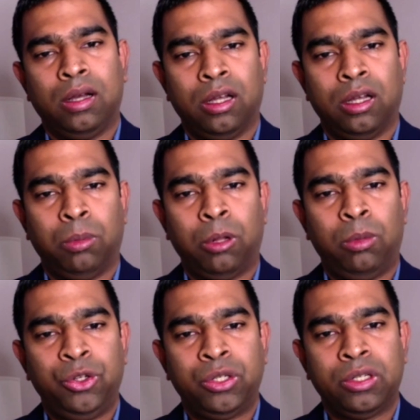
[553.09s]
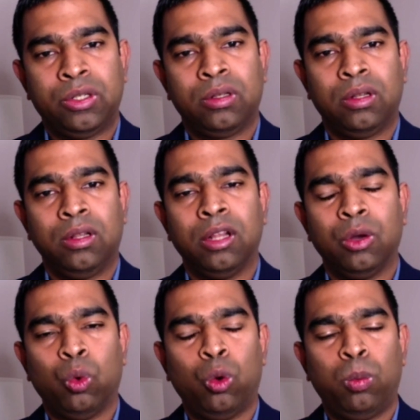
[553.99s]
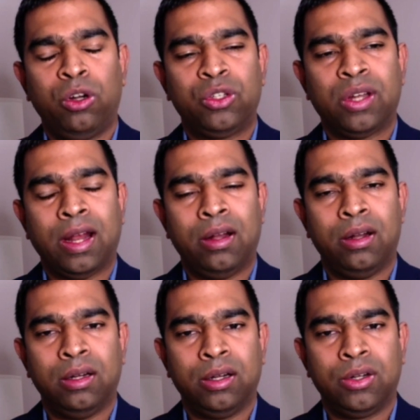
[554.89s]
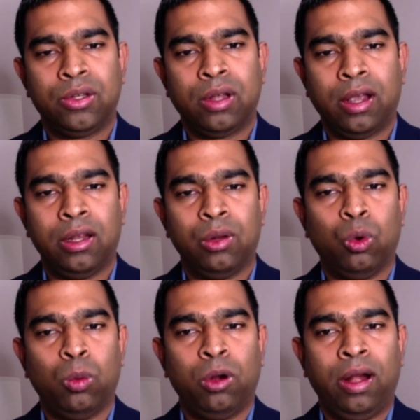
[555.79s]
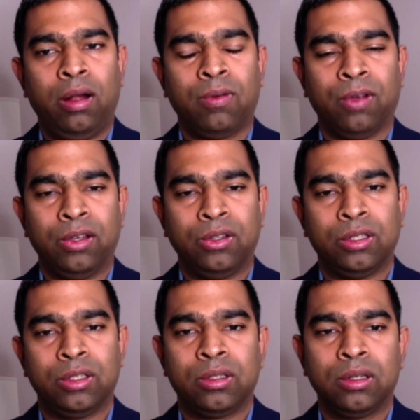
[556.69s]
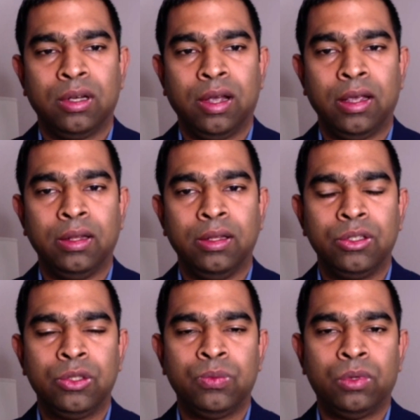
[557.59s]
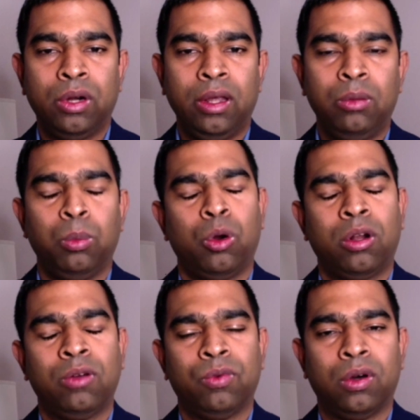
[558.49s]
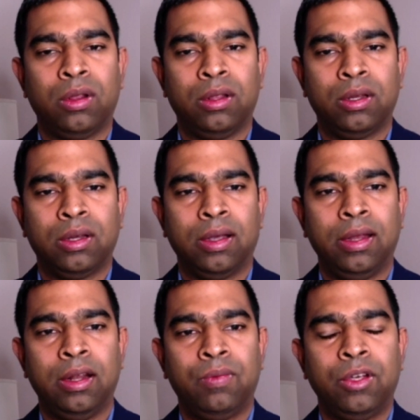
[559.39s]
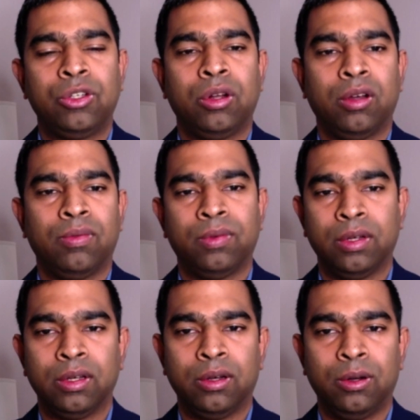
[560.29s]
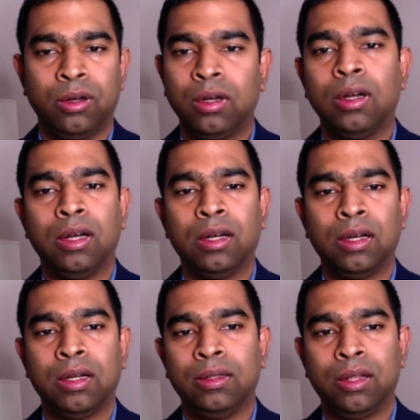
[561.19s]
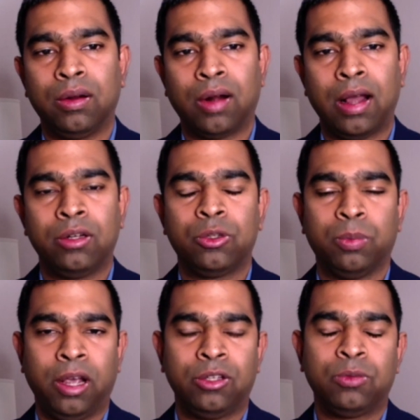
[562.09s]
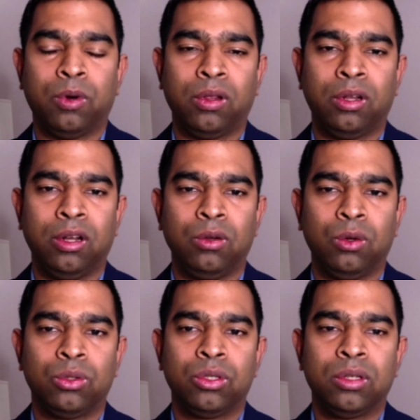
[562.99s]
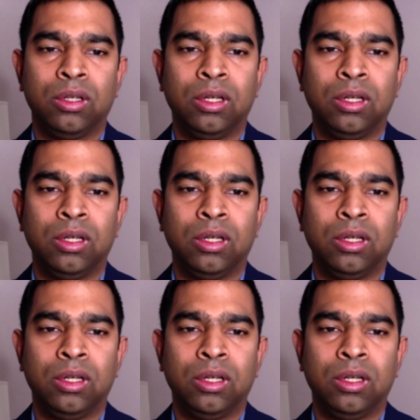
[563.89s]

uh, publishes the open standards and open interfaces. And this is very important for the innovation of uh, uh, the RAN space for the telcos.